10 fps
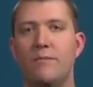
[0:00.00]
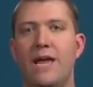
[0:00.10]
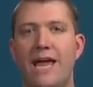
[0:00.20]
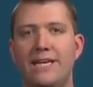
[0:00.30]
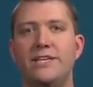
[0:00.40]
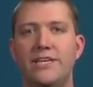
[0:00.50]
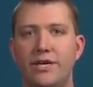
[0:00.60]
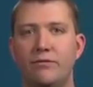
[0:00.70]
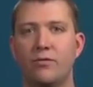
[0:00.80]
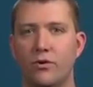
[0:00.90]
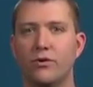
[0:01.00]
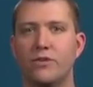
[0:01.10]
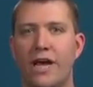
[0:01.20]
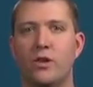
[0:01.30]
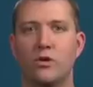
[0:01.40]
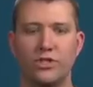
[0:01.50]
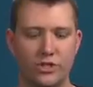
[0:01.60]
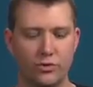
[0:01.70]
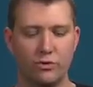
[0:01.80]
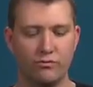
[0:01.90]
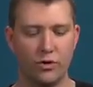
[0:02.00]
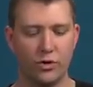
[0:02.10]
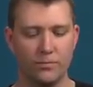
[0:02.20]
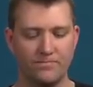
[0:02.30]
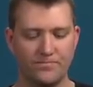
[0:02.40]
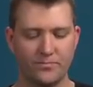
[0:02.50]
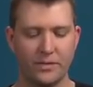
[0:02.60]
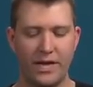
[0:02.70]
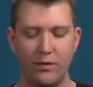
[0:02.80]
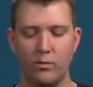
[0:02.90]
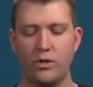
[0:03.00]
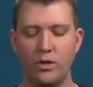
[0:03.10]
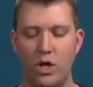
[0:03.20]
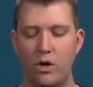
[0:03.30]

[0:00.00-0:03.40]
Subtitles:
A to D converter, the analog digital converter. And it will